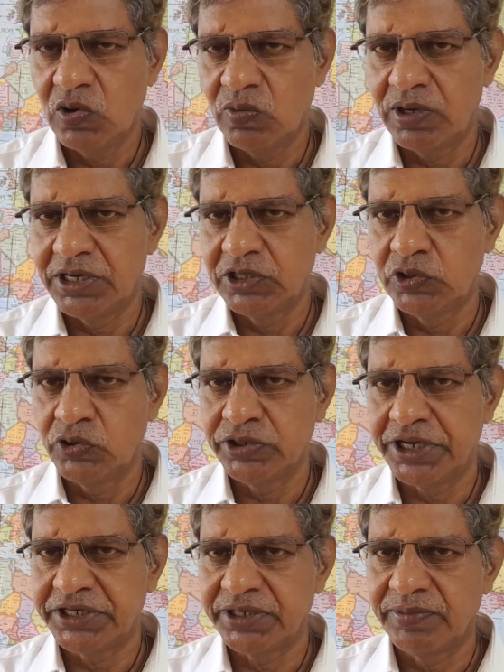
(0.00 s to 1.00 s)
only those
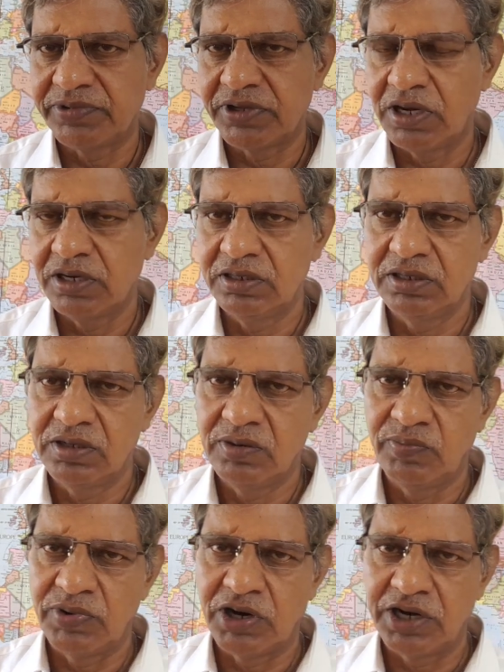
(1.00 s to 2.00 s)
items are
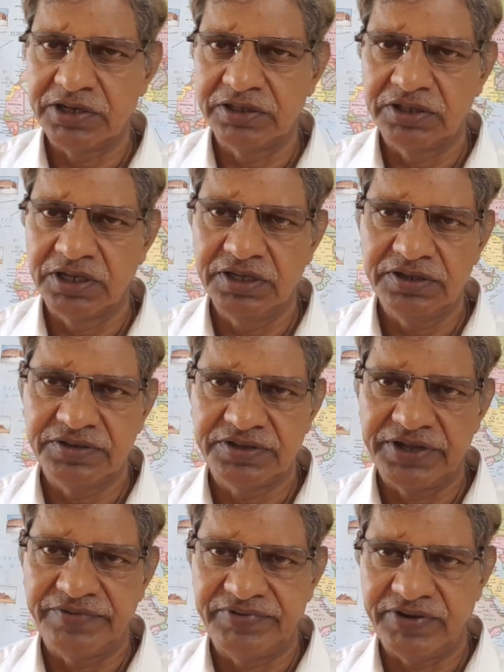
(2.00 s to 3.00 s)
brought in the
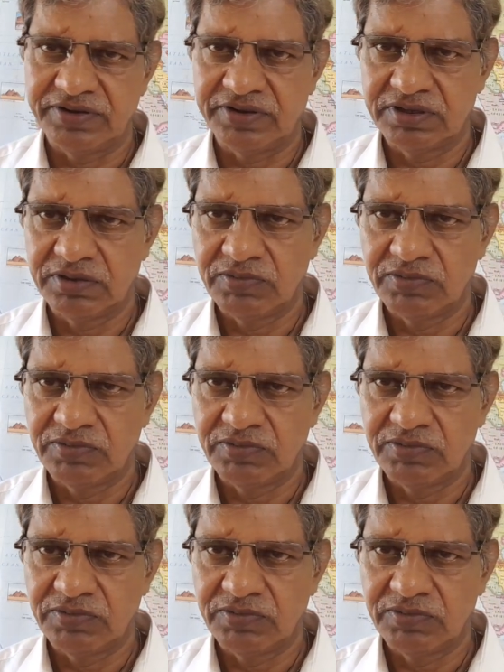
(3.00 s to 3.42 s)
CFS.